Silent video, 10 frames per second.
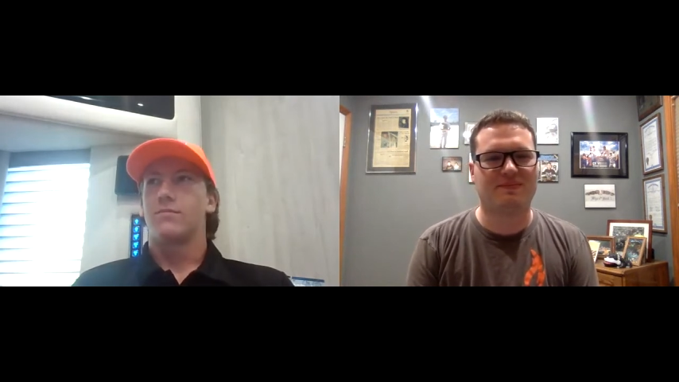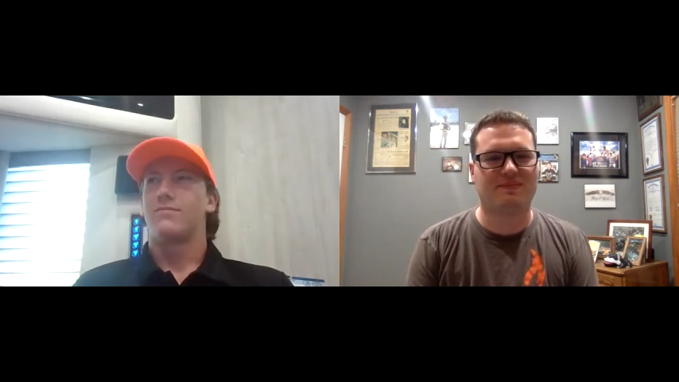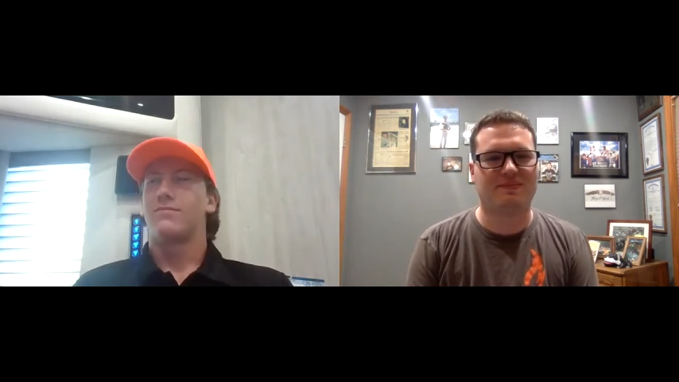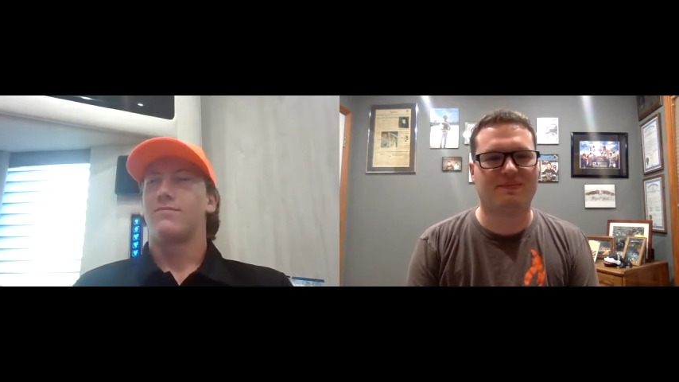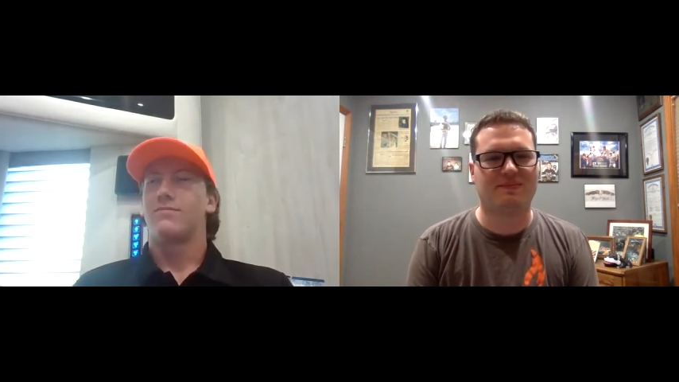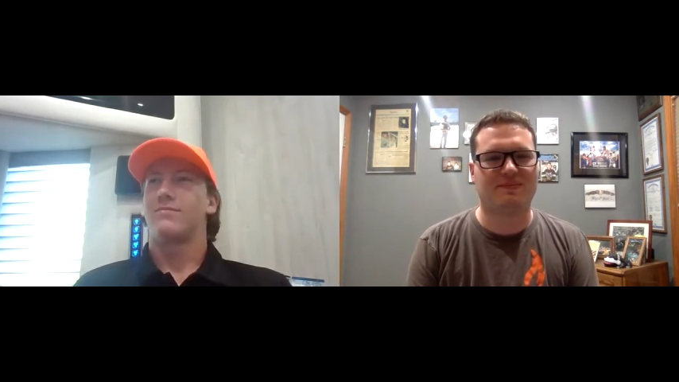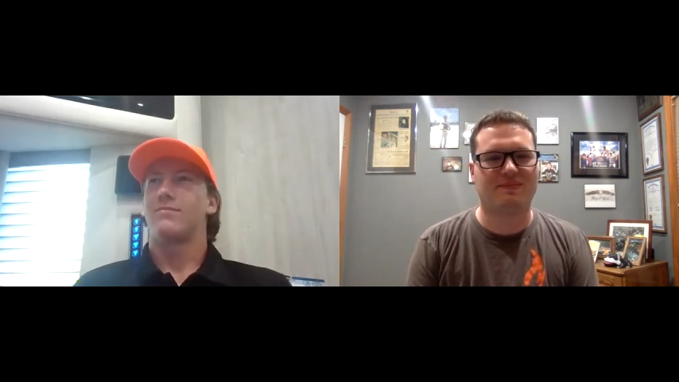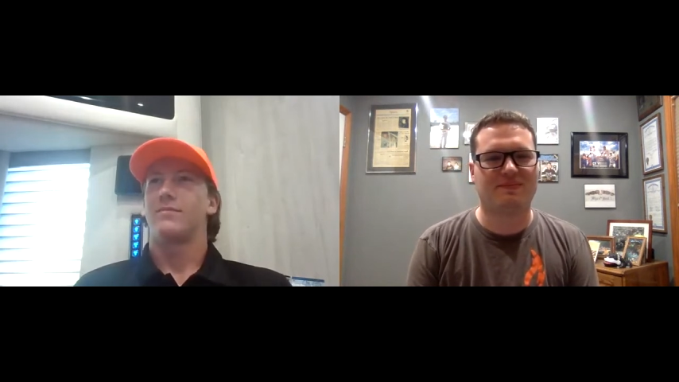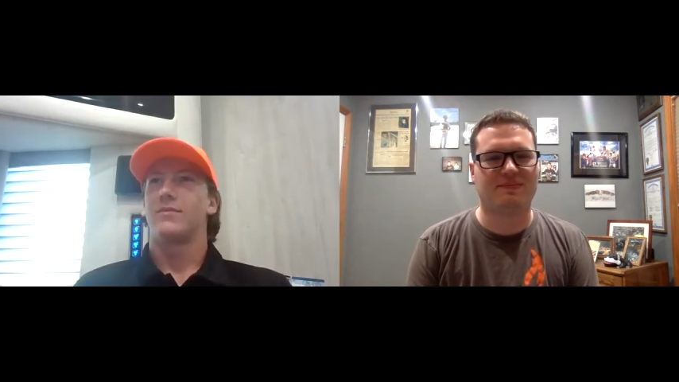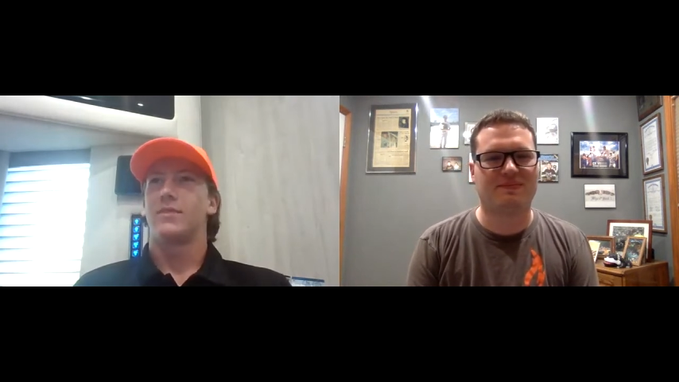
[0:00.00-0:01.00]

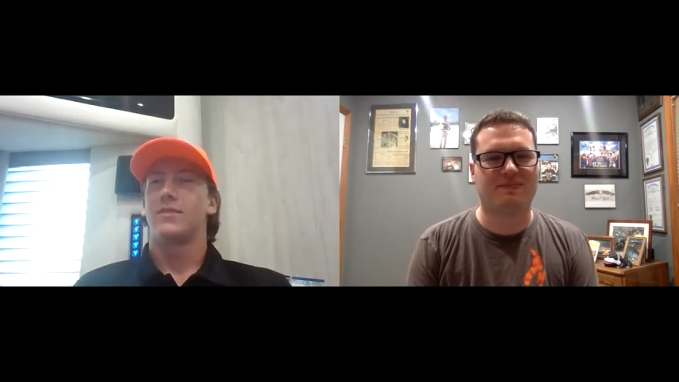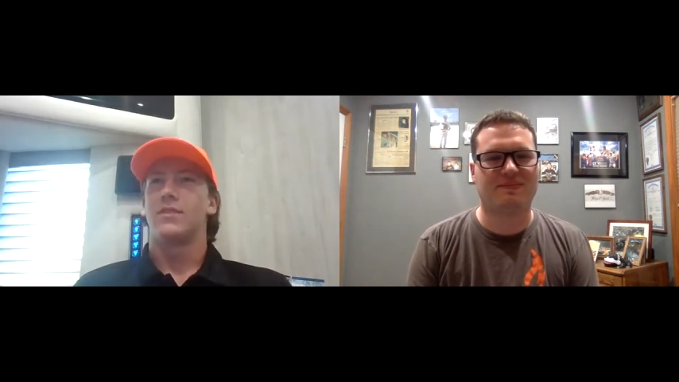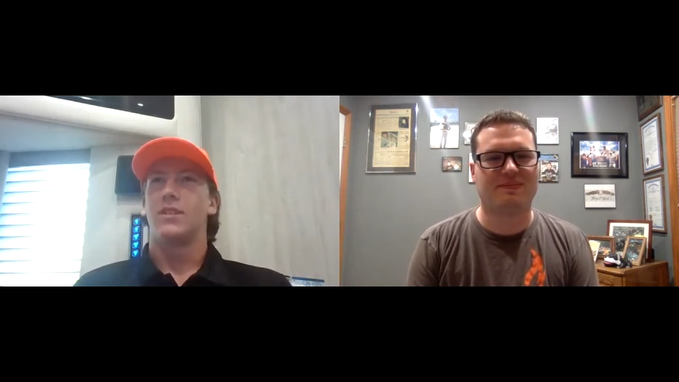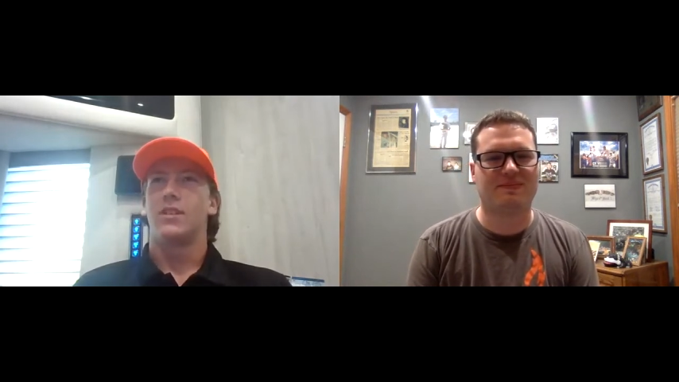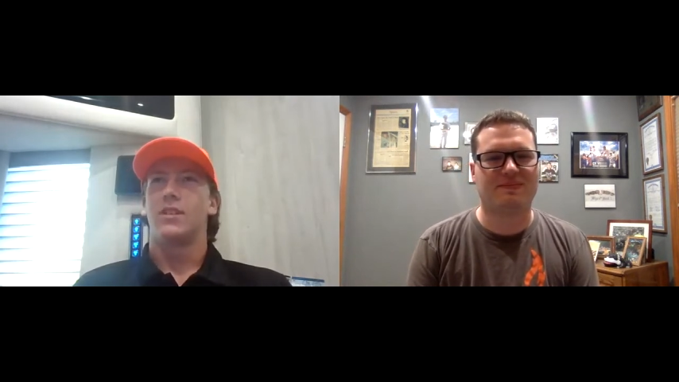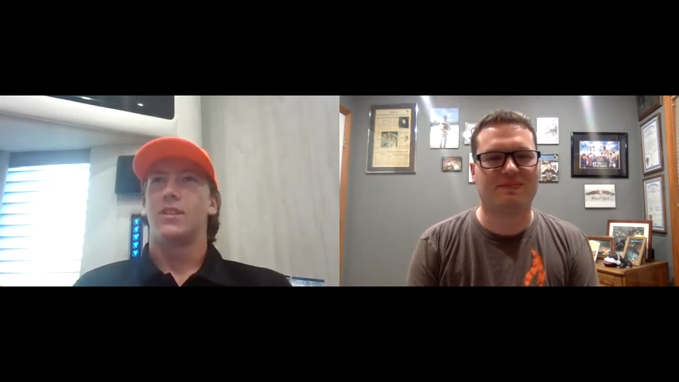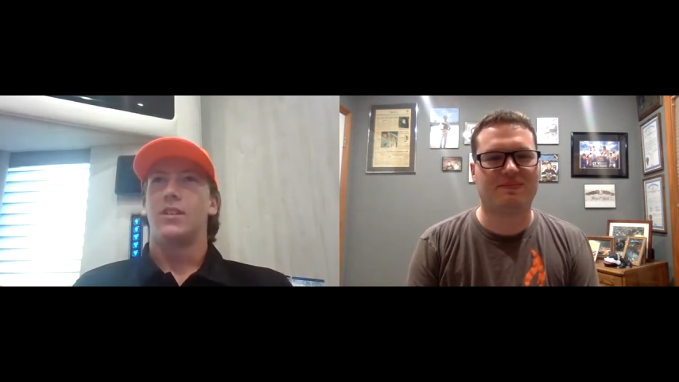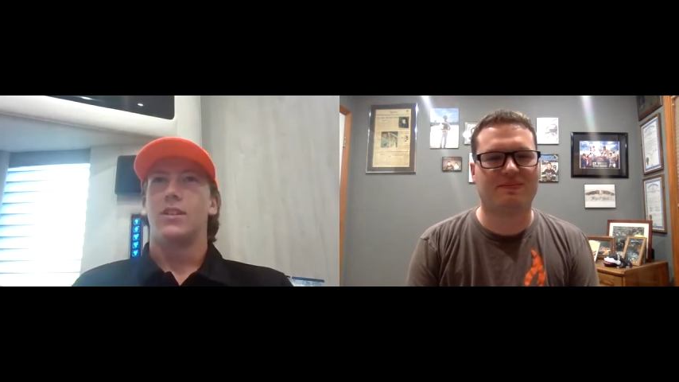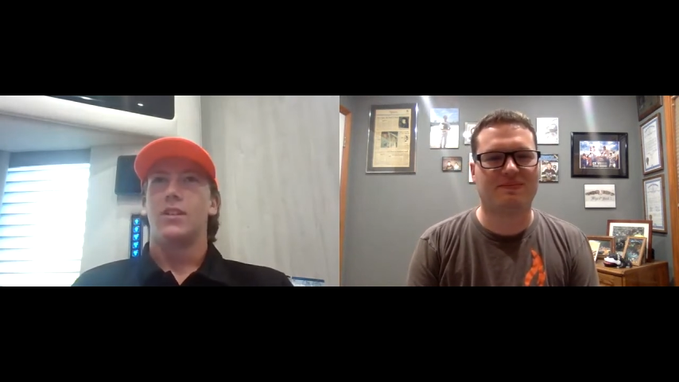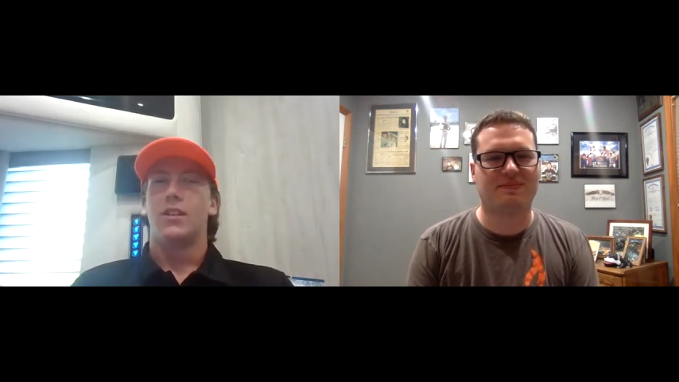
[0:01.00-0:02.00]

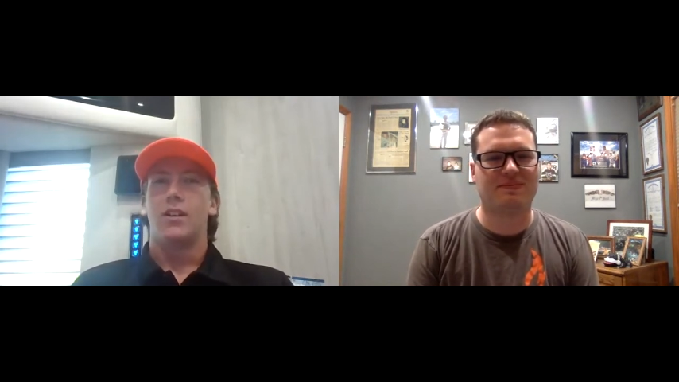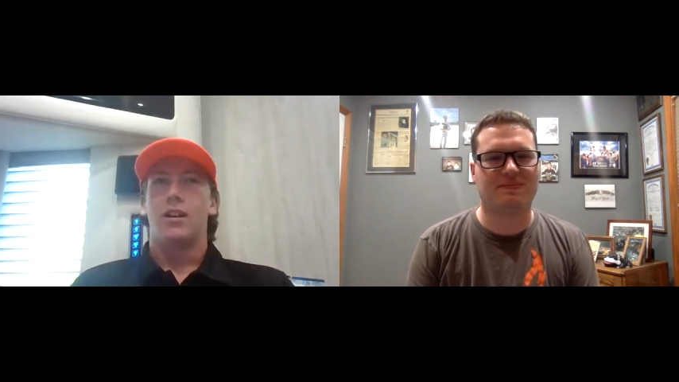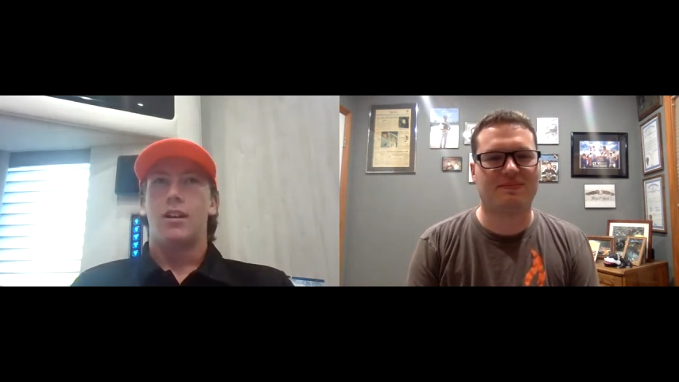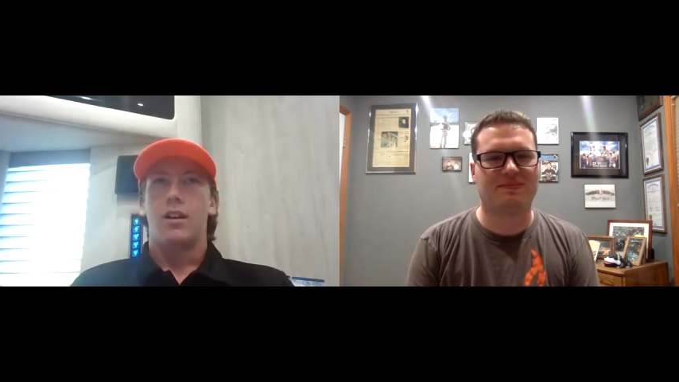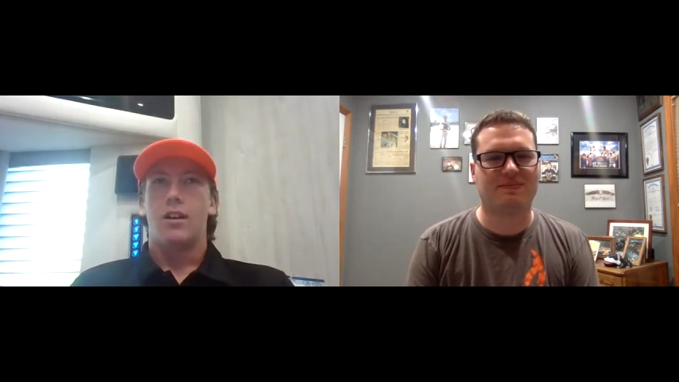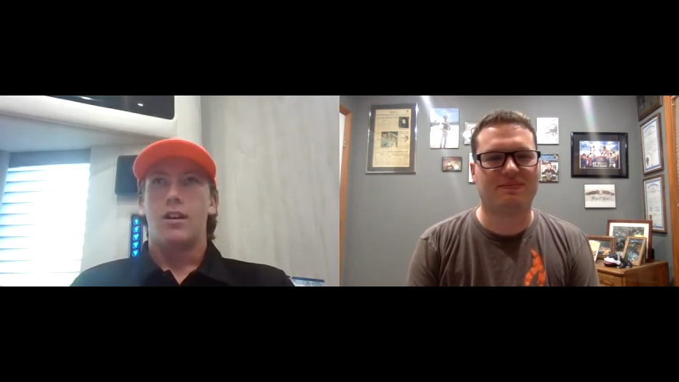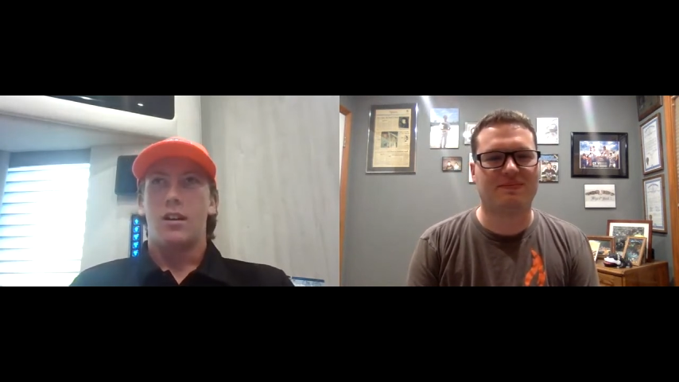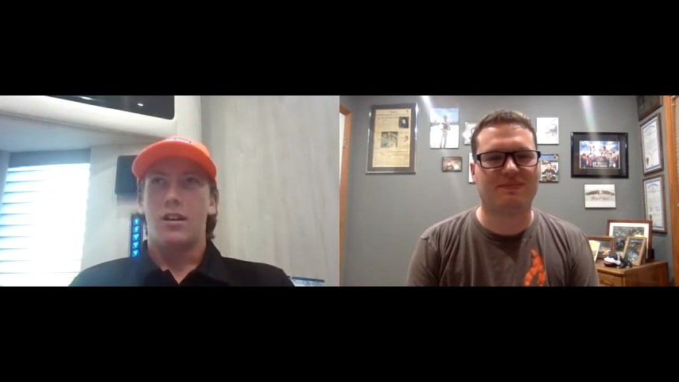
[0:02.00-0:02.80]
Nobody speaks.